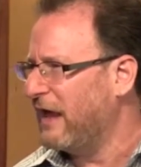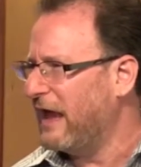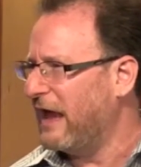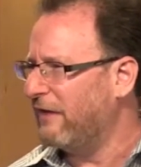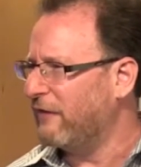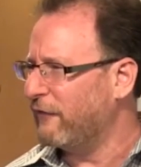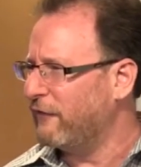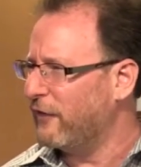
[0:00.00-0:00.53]

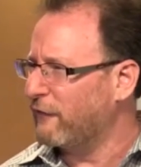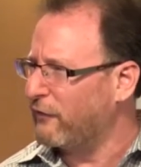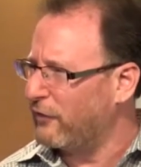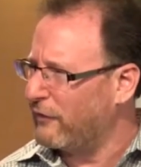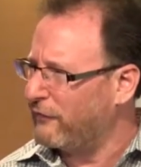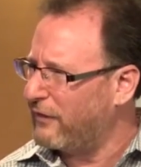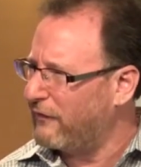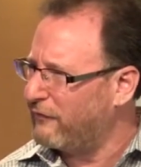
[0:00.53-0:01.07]
and they're
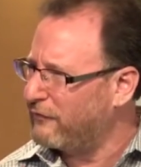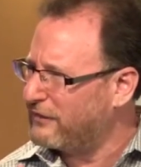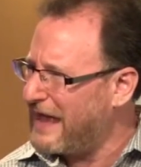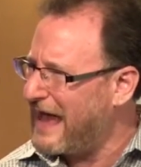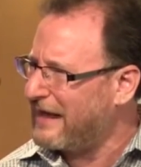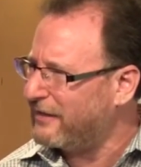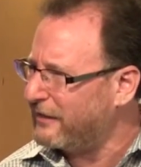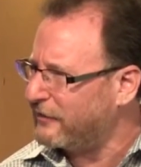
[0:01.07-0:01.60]
fearful of
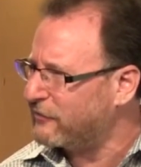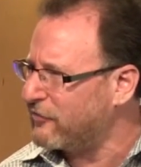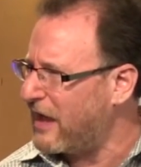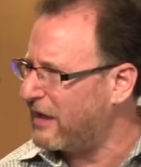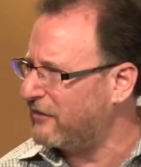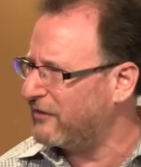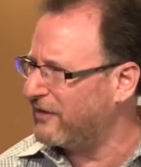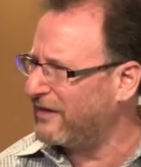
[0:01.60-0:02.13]
tackling
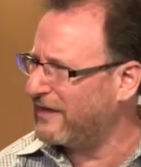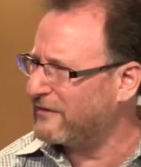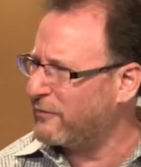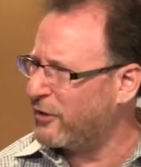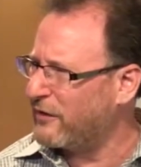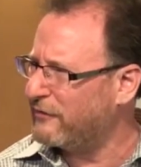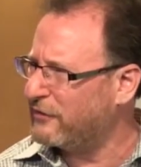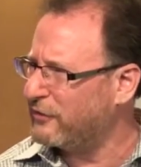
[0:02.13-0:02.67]
strategy. Do you think that's
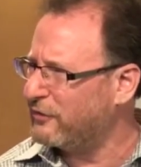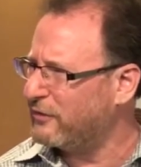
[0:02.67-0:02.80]
part of it